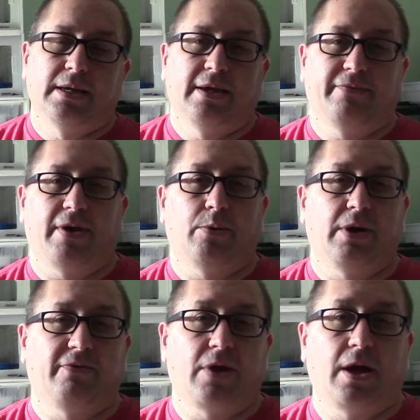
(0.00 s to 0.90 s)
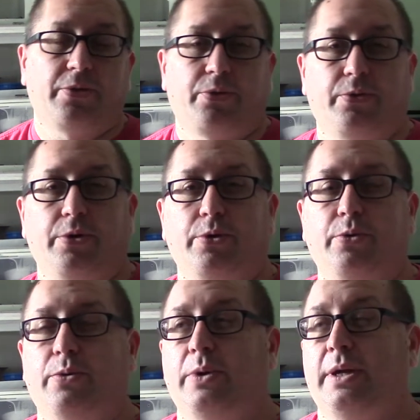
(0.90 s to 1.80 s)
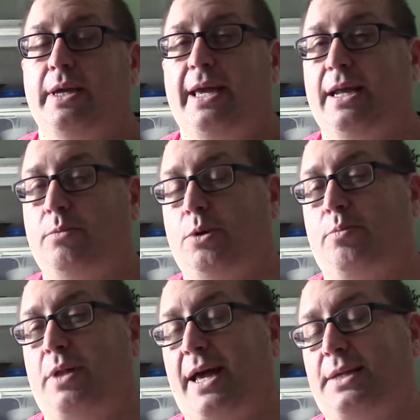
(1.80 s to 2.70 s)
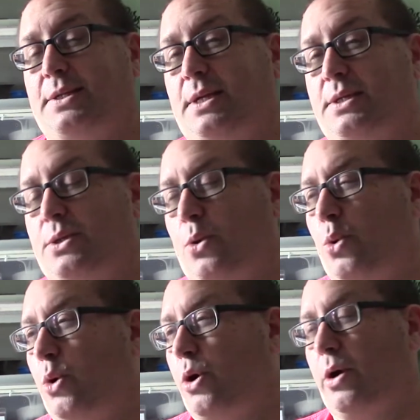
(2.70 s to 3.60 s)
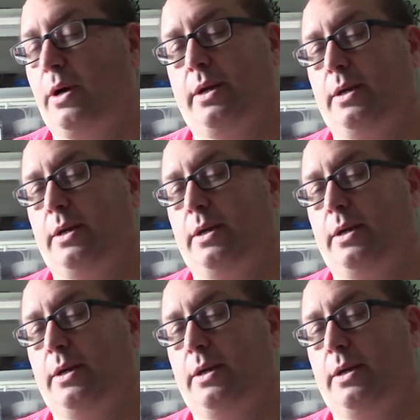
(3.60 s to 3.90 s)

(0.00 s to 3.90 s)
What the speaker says: if I would have gone through Animal Plastics or